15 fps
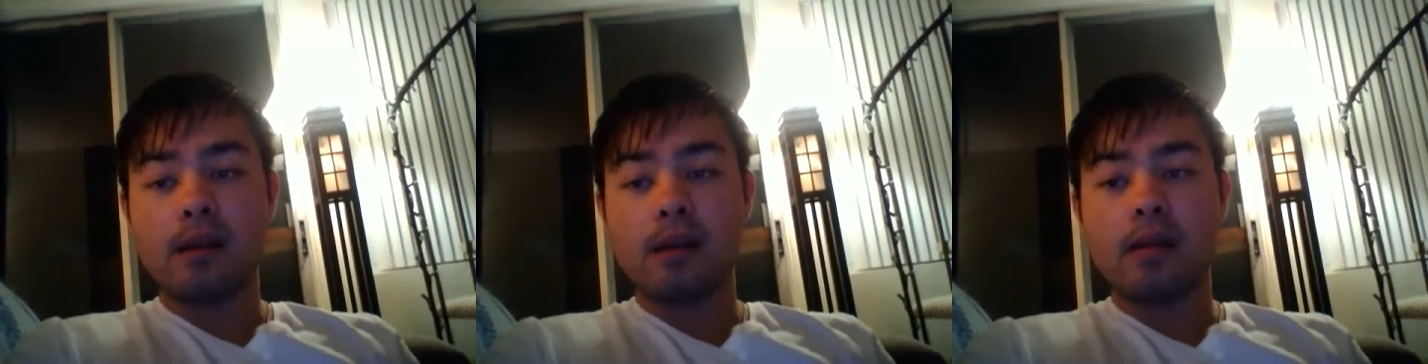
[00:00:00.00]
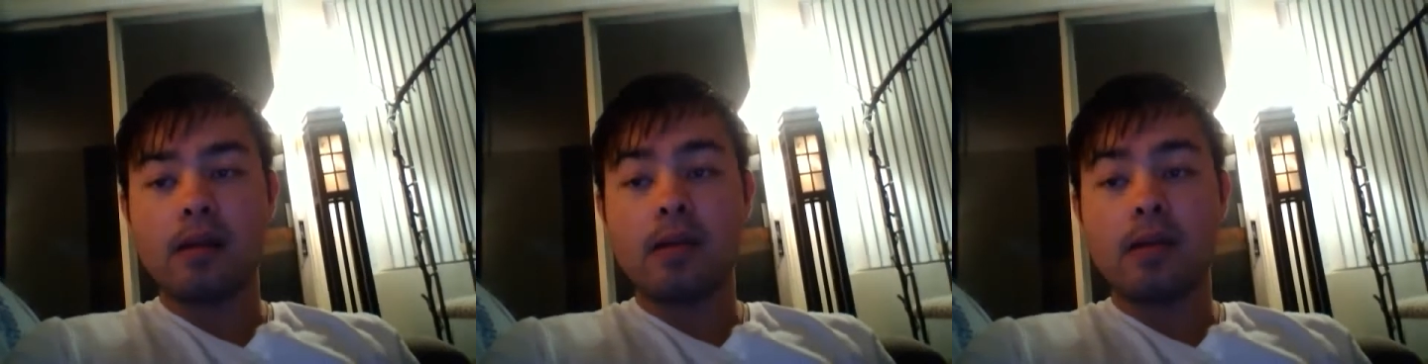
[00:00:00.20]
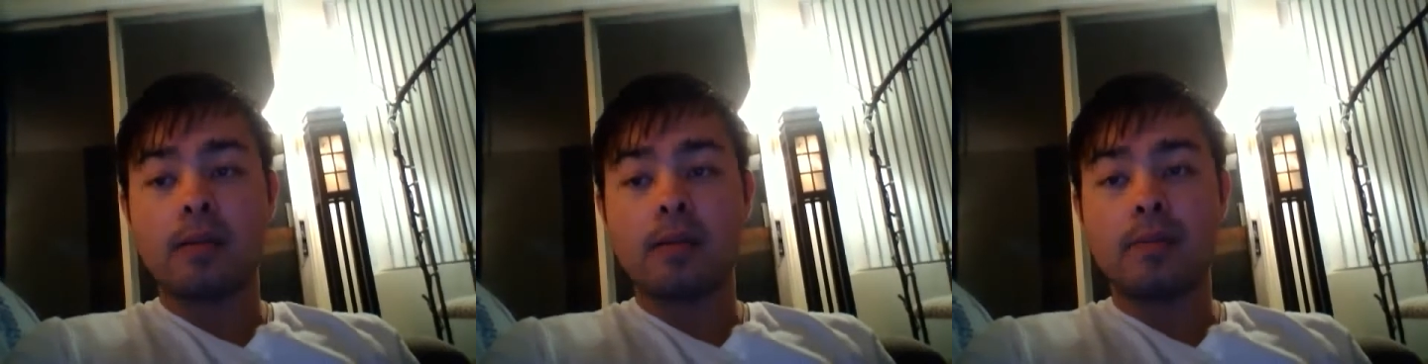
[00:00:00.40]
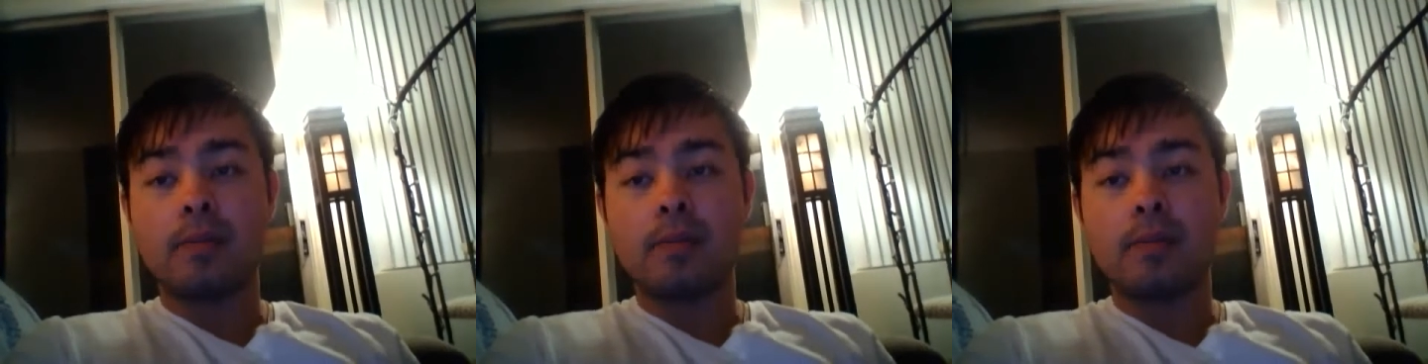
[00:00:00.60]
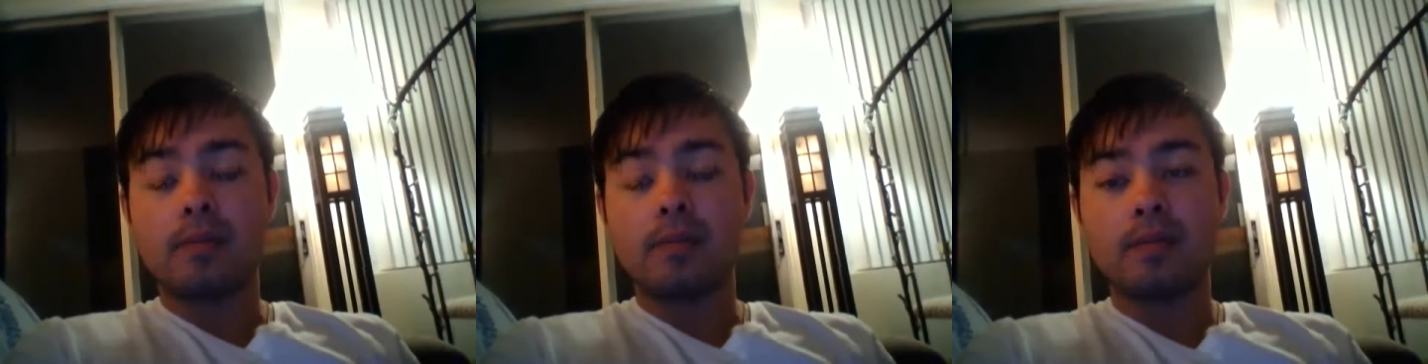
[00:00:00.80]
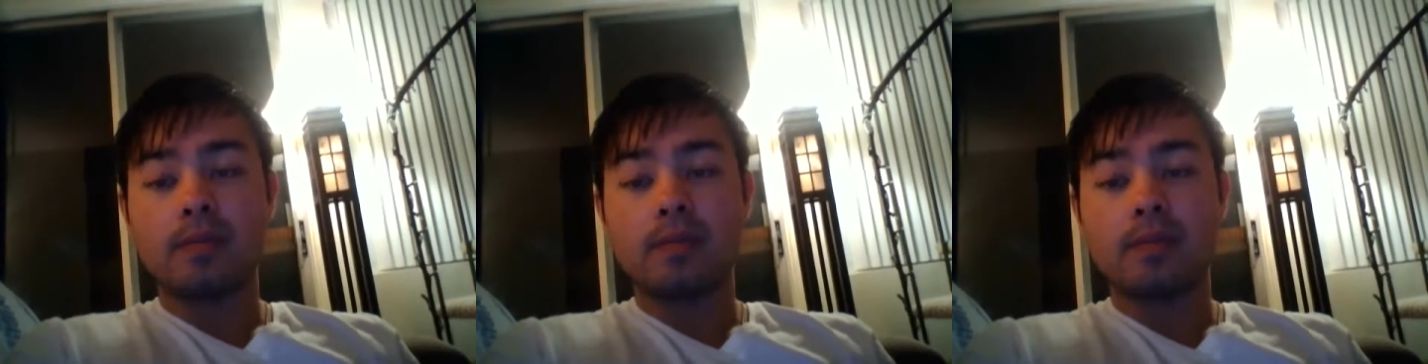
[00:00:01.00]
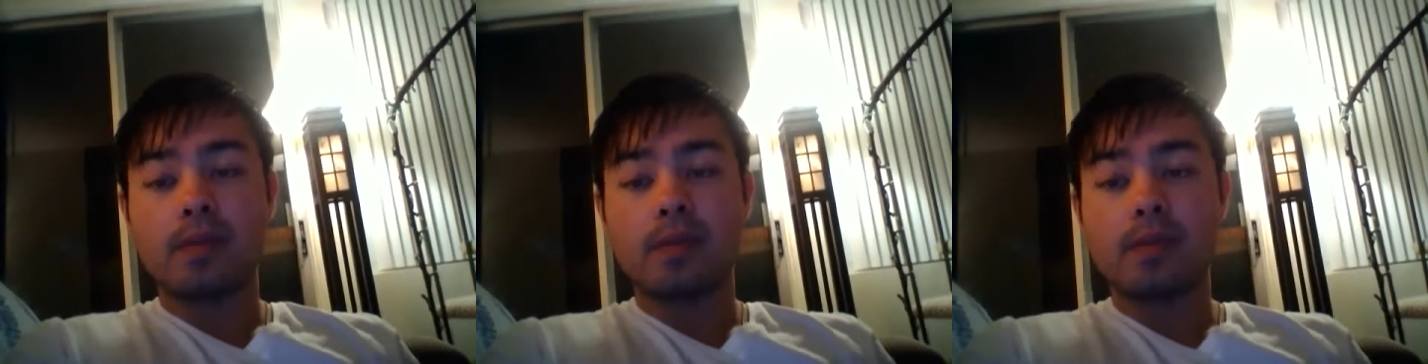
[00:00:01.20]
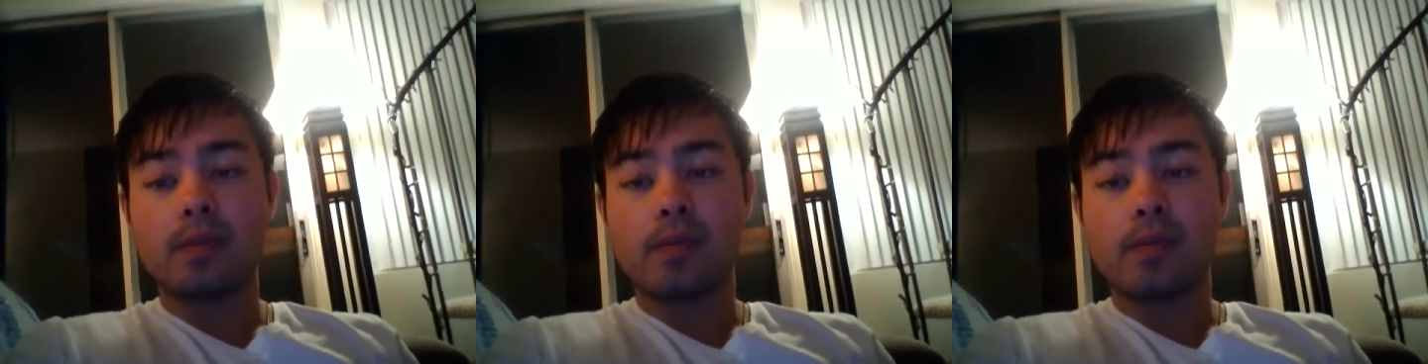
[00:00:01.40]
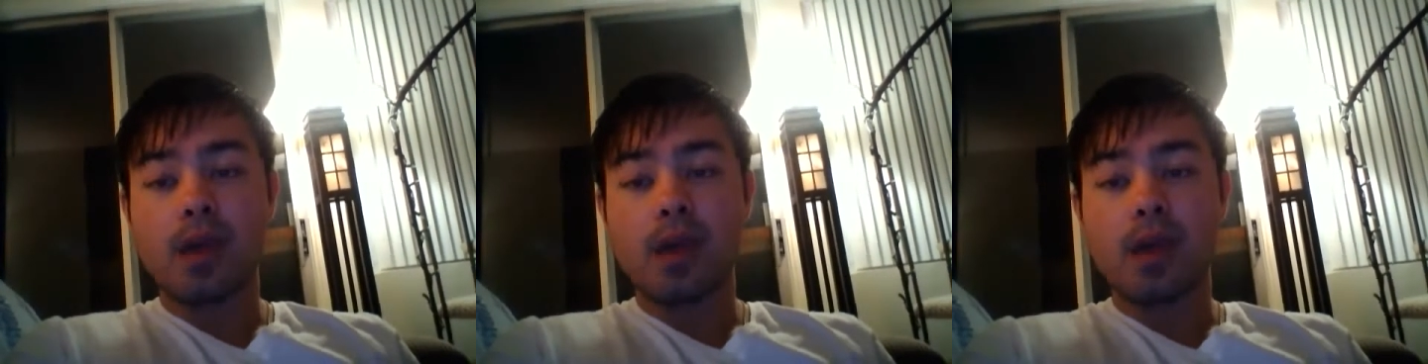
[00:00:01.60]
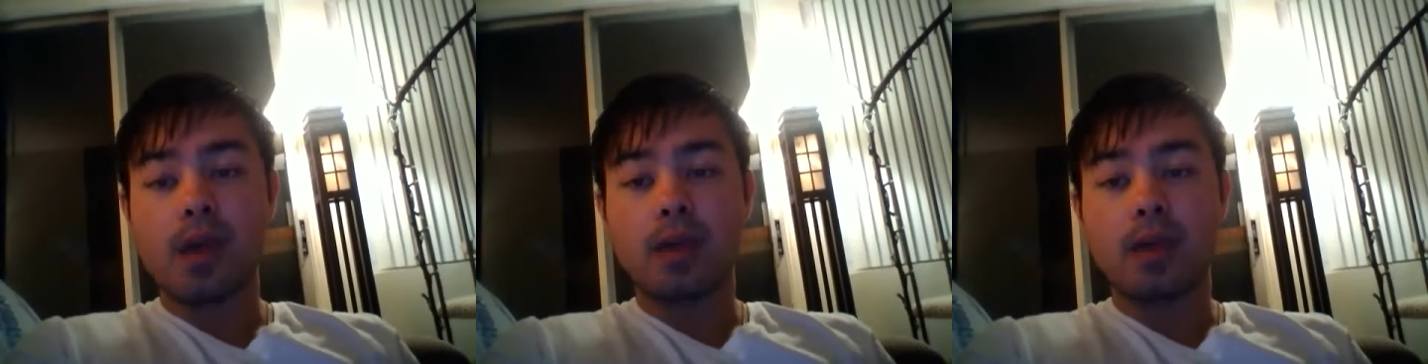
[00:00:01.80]
Um,
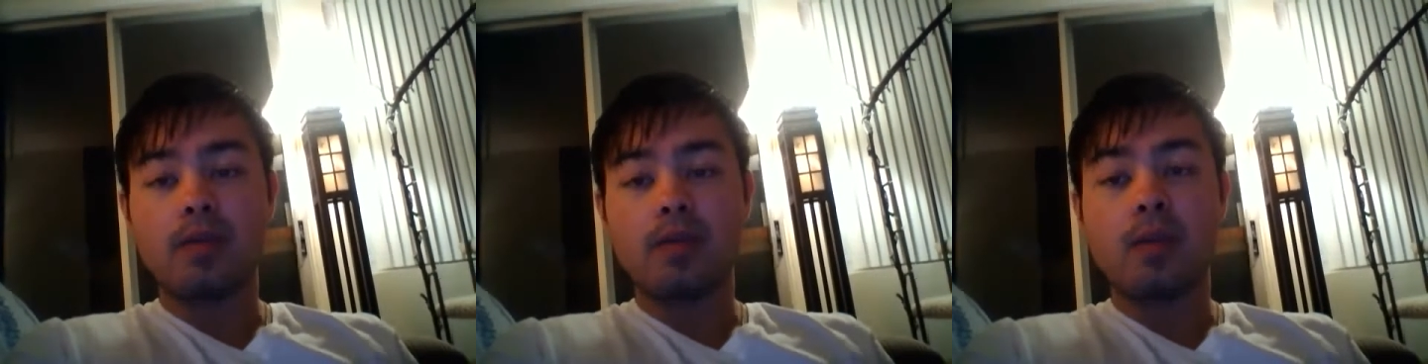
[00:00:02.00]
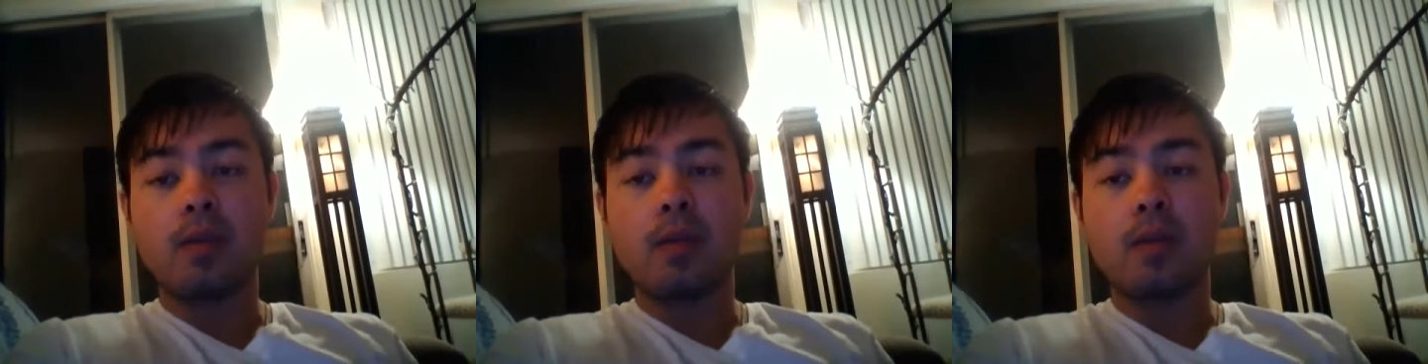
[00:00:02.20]
and even though